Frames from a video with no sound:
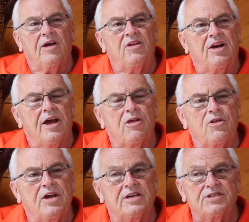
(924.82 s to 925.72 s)
then the other
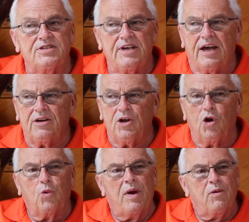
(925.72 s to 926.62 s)
thing is that, you know,
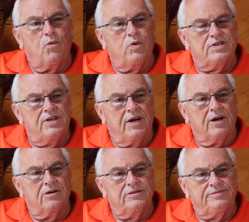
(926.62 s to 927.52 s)
the way we sit
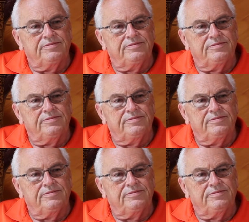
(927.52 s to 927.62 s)
here,